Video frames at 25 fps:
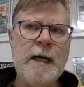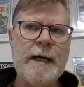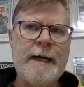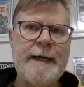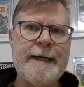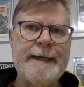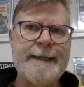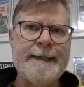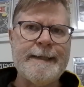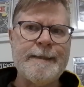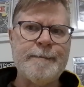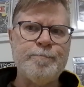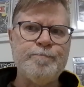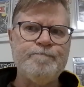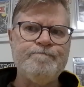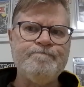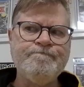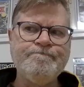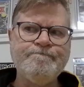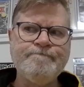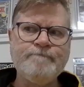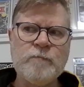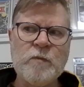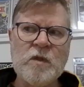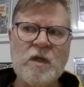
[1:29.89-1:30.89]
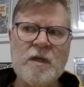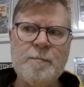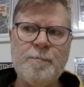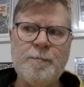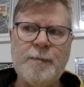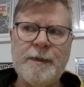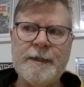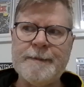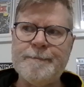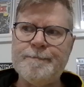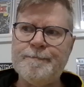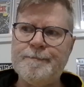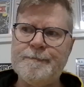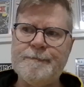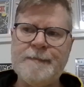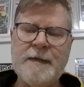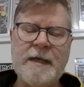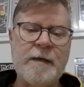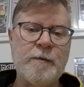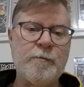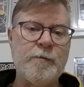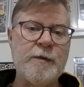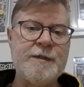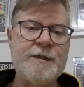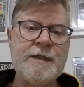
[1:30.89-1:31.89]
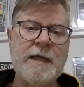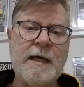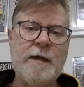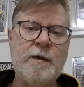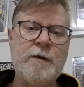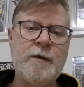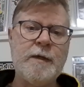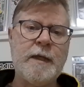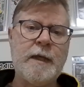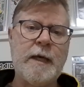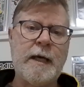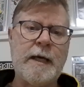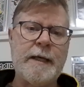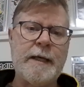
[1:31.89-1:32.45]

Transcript: But yeah, reach out.